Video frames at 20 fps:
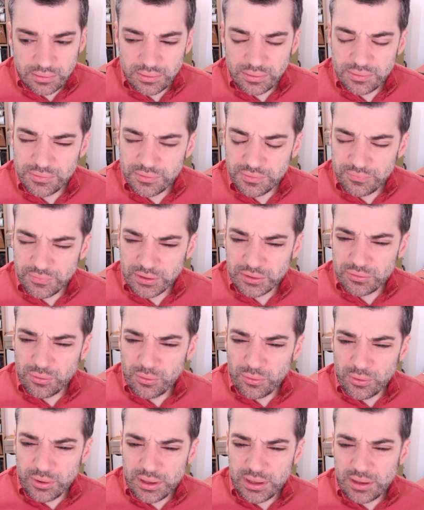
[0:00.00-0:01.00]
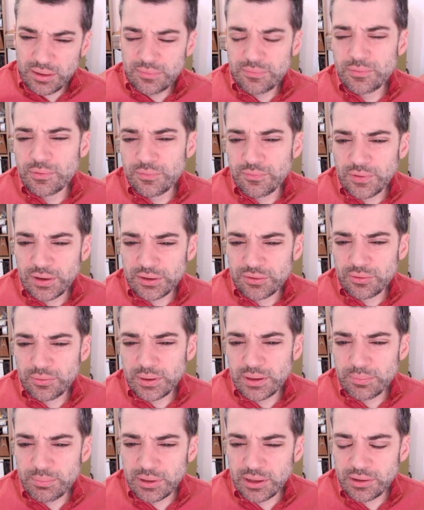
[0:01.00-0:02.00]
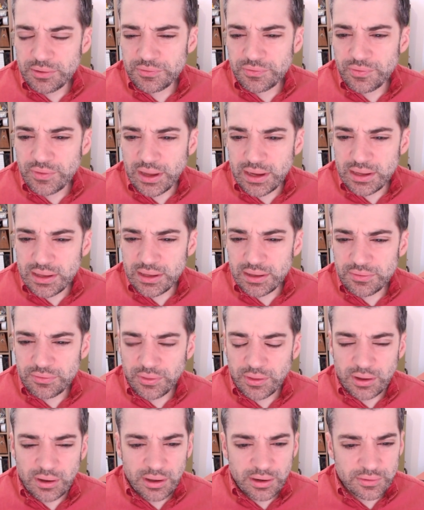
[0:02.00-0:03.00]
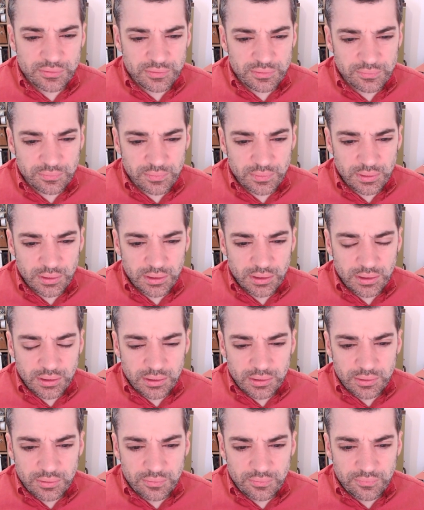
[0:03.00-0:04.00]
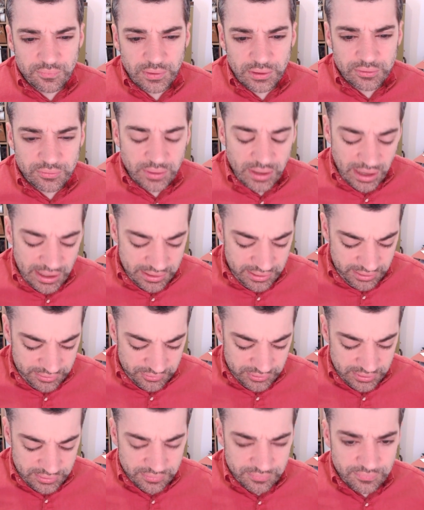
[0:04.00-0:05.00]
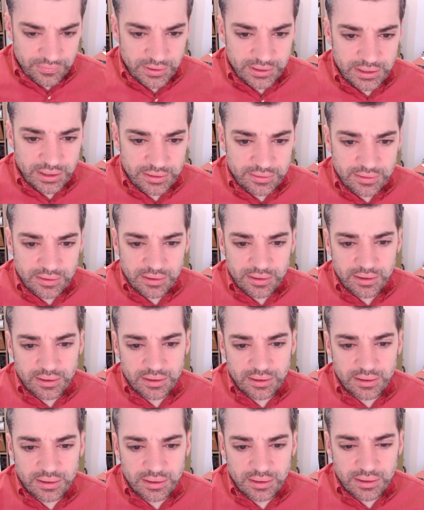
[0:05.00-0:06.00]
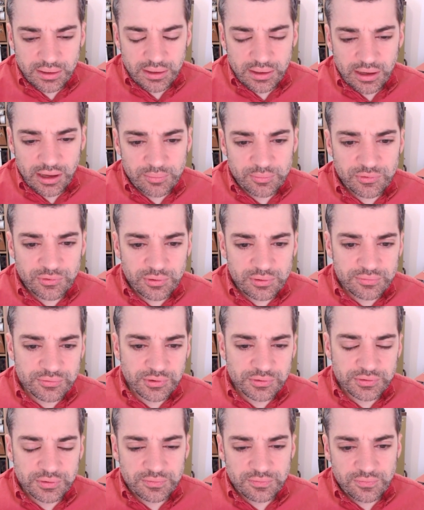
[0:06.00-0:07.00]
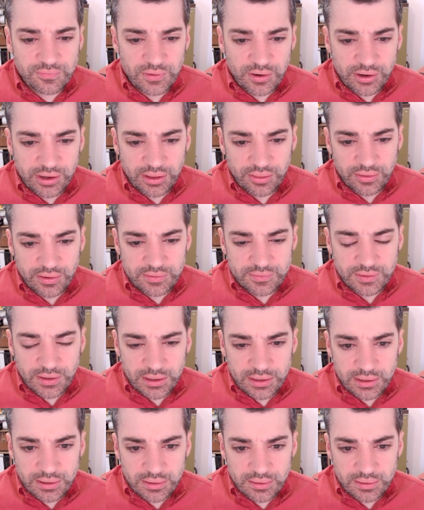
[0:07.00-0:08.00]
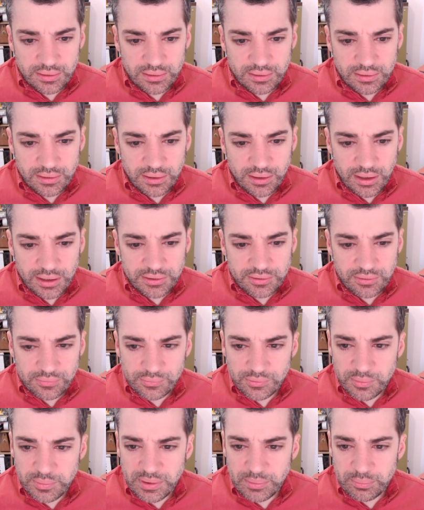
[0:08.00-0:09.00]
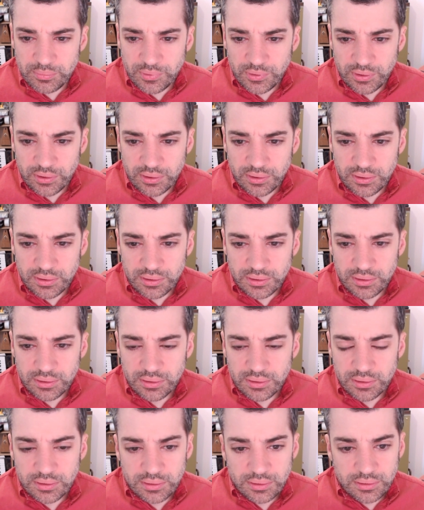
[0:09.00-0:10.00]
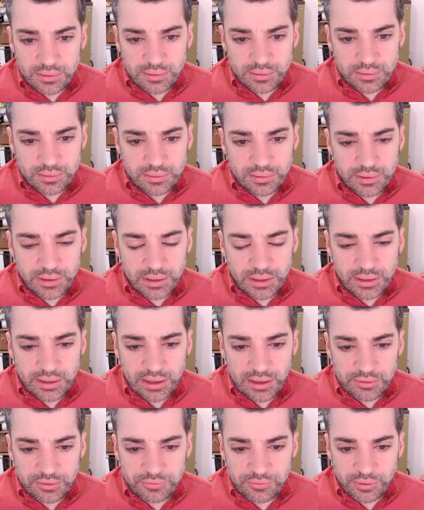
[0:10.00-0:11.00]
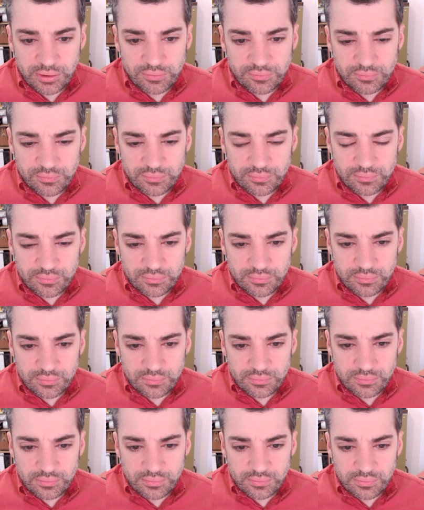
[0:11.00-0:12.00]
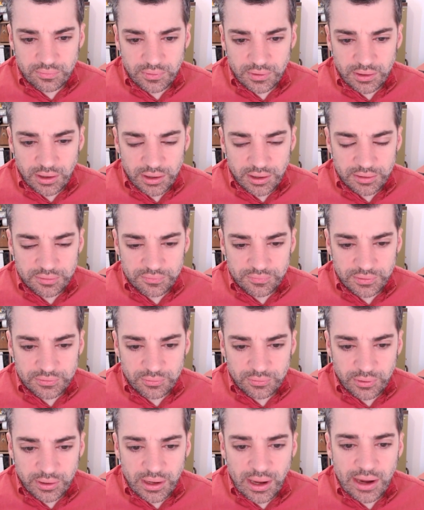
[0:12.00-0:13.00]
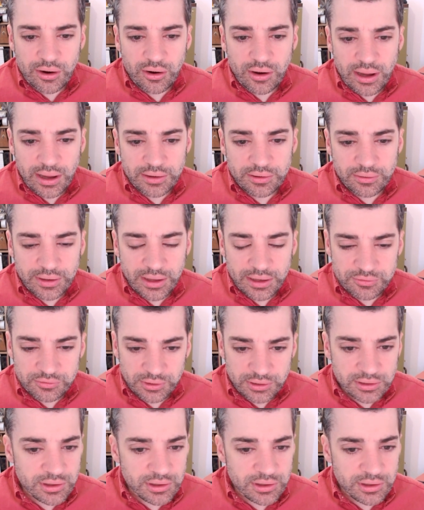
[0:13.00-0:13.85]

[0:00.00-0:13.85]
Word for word: Is it Victoria for victory? Because Nike is the goddess of victory. I actually, it's funny. I, I'm sort of just inferring this. I, I don't remember encountering the goddess Victoria. I, I don't actually